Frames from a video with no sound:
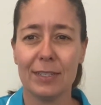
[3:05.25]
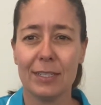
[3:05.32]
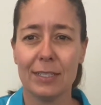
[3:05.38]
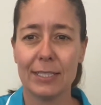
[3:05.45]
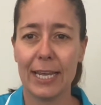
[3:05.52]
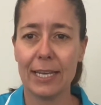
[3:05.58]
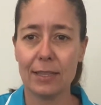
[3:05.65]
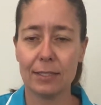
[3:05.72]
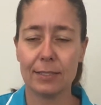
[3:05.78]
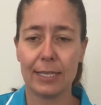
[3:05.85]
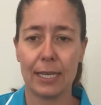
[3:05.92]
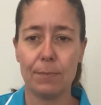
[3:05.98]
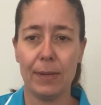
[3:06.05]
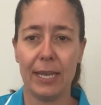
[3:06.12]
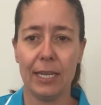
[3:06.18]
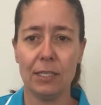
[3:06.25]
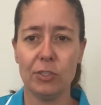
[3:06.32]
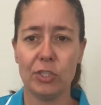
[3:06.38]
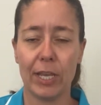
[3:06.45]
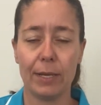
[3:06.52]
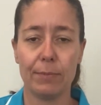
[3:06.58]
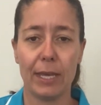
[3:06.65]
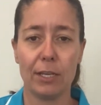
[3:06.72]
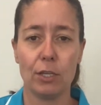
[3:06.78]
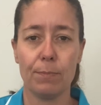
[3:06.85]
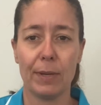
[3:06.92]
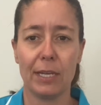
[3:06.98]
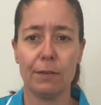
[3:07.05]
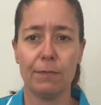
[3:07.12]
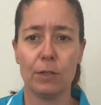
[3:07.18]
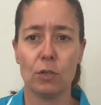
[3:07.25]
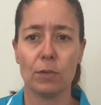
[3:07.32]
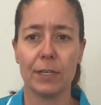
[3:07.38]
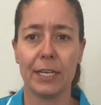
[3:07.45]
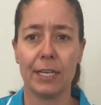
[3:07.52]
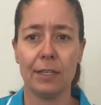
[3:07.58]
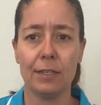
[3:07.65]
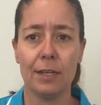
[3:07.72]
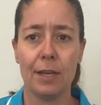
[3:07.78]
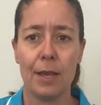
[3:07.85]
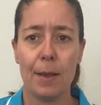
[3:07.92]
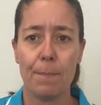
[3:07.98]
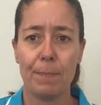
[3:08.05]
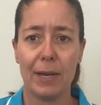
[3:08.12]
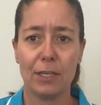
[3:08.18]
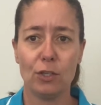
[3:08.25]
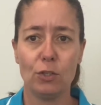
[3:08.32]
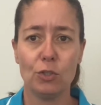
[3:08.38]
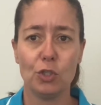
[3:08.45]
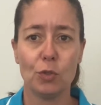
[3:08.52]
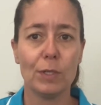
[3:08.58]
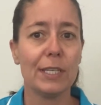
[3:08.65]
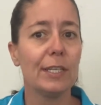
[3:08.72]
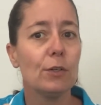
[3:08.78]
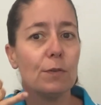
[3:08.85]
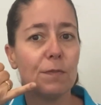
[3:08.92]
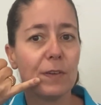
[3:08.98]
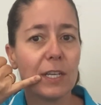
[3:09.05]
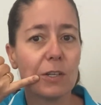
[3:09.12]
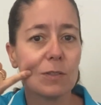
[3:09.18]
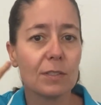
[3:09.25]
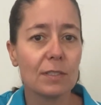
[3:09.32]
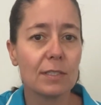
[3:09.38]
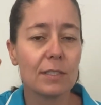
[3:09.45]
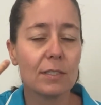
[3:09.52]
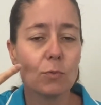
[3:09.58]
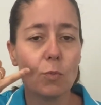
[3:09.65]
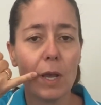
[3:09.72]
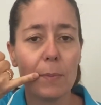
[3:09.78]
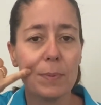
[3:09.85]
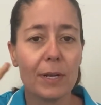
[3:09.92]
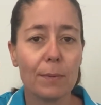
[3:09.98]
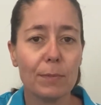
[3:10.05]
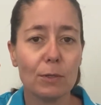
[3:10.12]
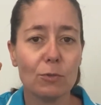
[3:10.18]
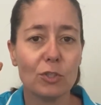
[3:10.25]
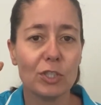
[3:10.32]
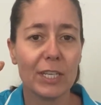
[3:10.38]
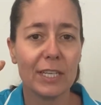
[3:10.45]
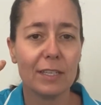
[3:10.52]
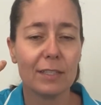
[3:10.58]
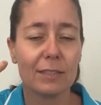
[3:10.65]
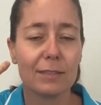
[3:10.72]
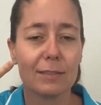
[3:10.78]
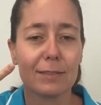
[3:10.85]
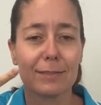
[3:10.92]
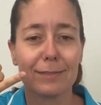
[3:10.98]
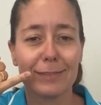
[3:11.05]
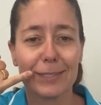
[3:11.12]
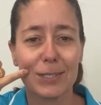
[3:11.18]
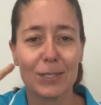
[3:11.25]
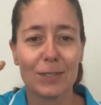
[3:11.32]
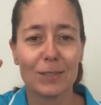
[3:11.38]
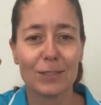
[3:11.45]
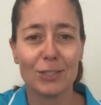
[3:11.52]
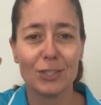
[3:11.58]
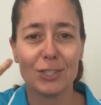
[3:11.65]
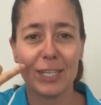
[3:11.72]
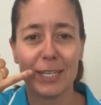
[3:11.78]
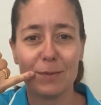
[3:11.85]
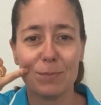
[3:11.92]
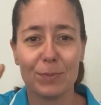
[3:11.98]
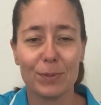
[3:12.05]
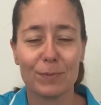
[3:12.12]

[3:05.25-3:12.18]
take the same hand shape that you made for green, but use your little finger and swipe it up your cheek. Sheep.